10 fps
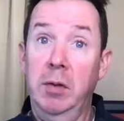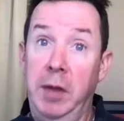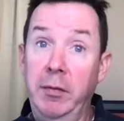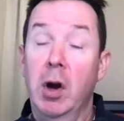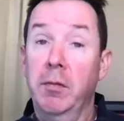if
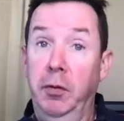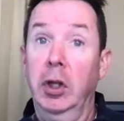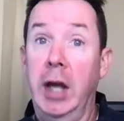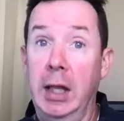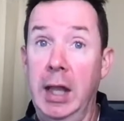they've gone
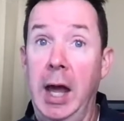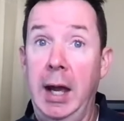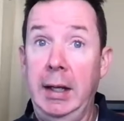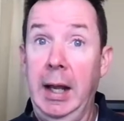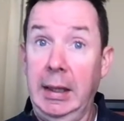fully
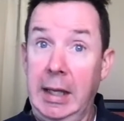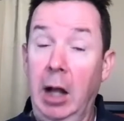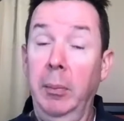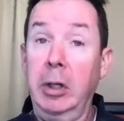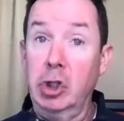online at the
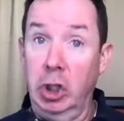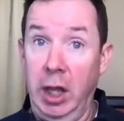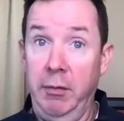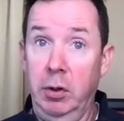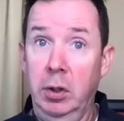elementary
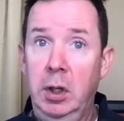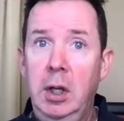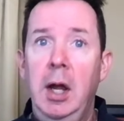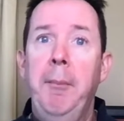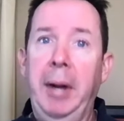level,
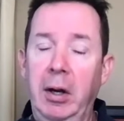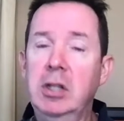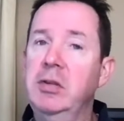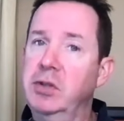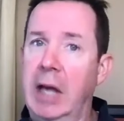parents
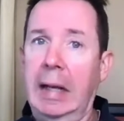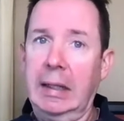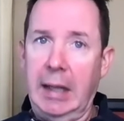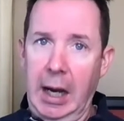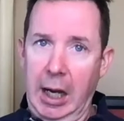have signed a
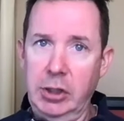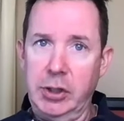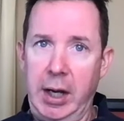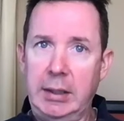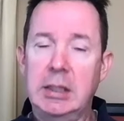
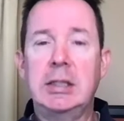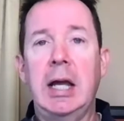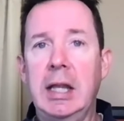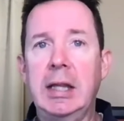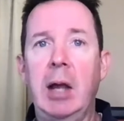contract to say
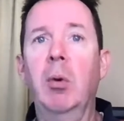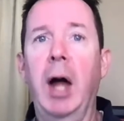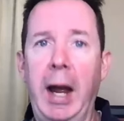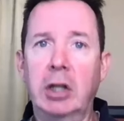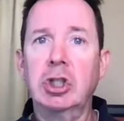that they will
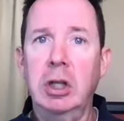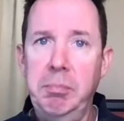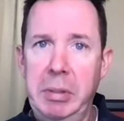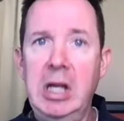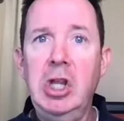actually
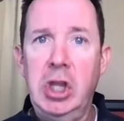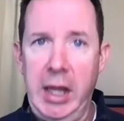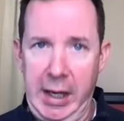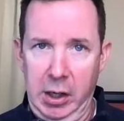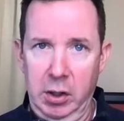be
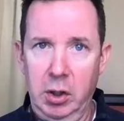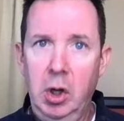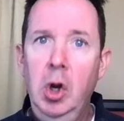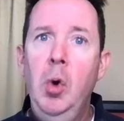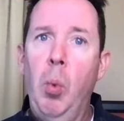there
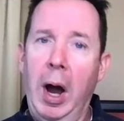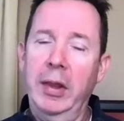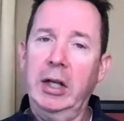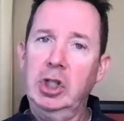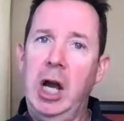while
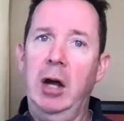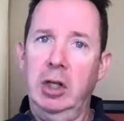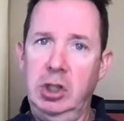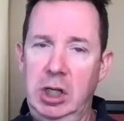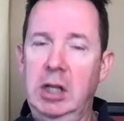that child
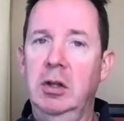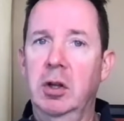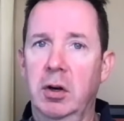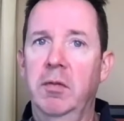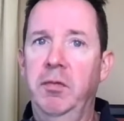is in
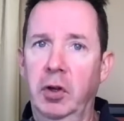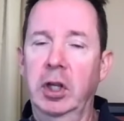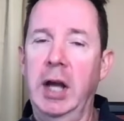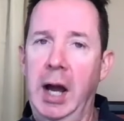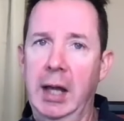their
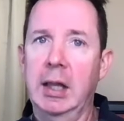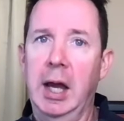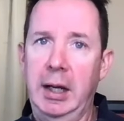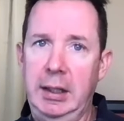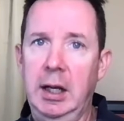fully
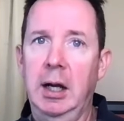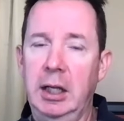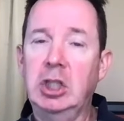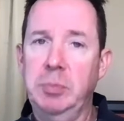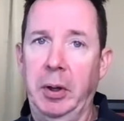online
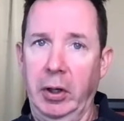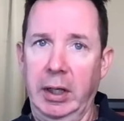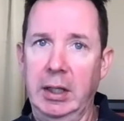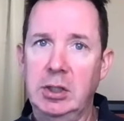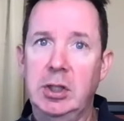
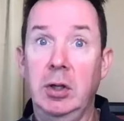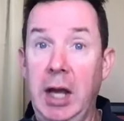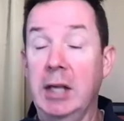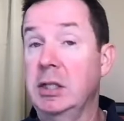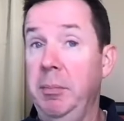experience. So
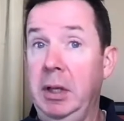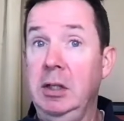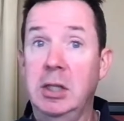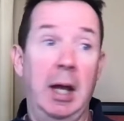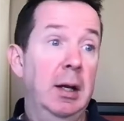yes, that means
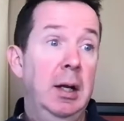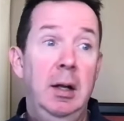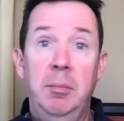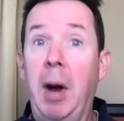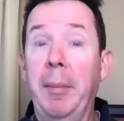that
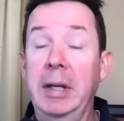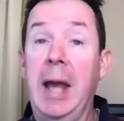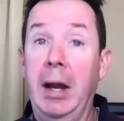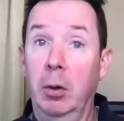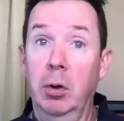mom and
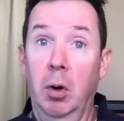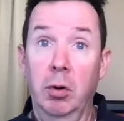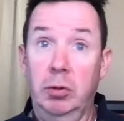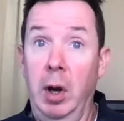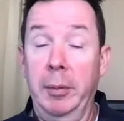dad or
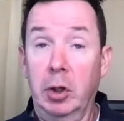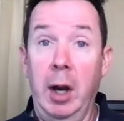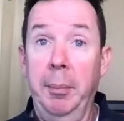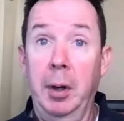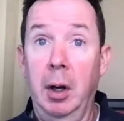grandma and
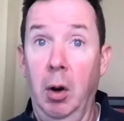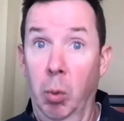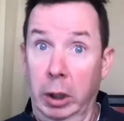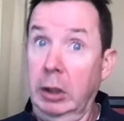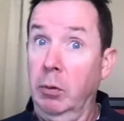grandpa are
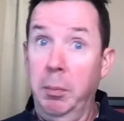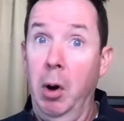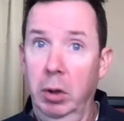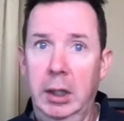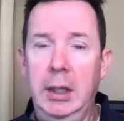working
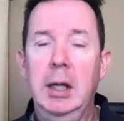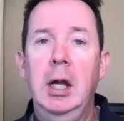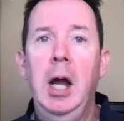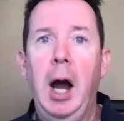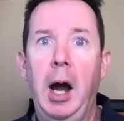remotely.
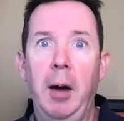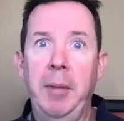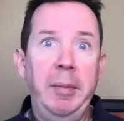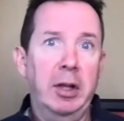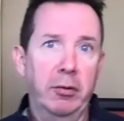
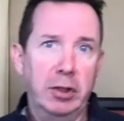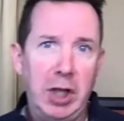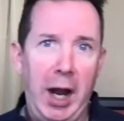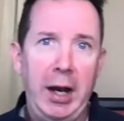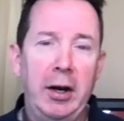Maybe they're
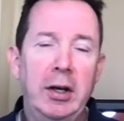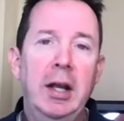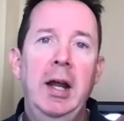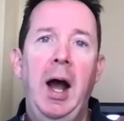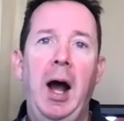retired.
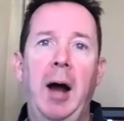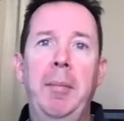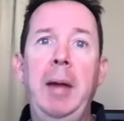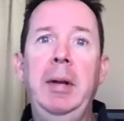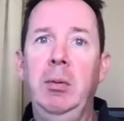
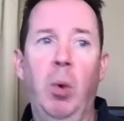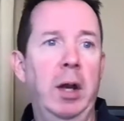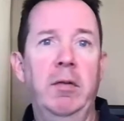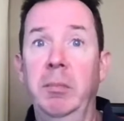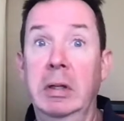Maybe one
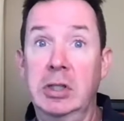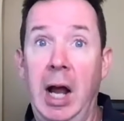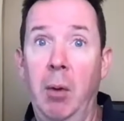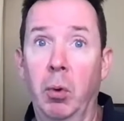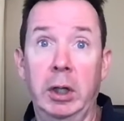of them is
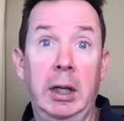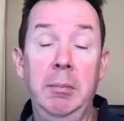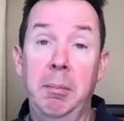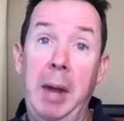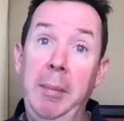not working.
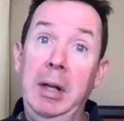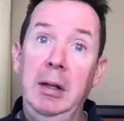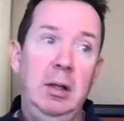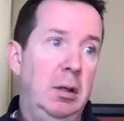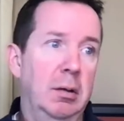Maybe
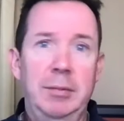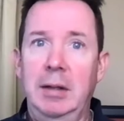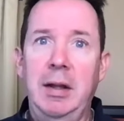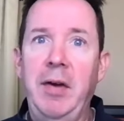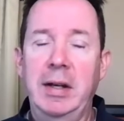
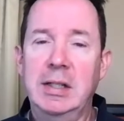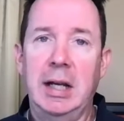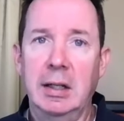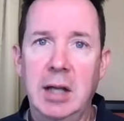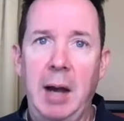they've had to take
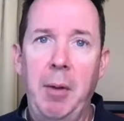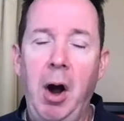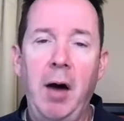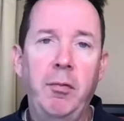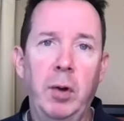a time
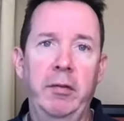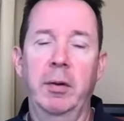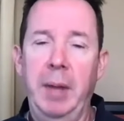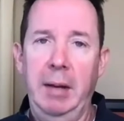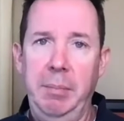off, whatever it
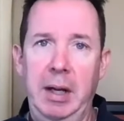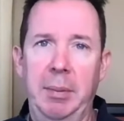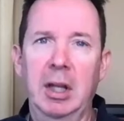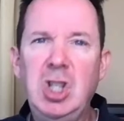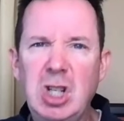may be. But
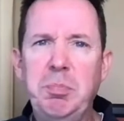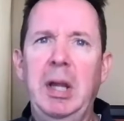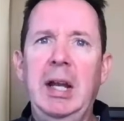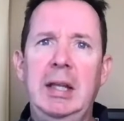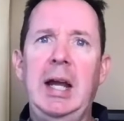let's just
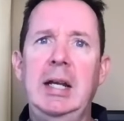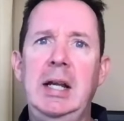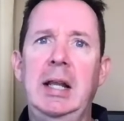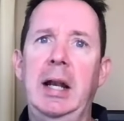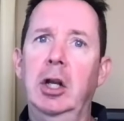plan the idea
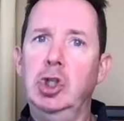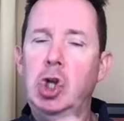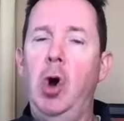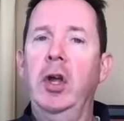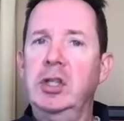that an
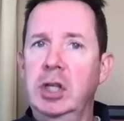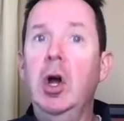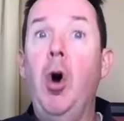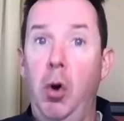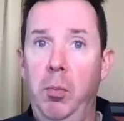adult is in the
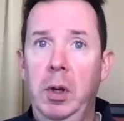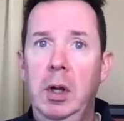home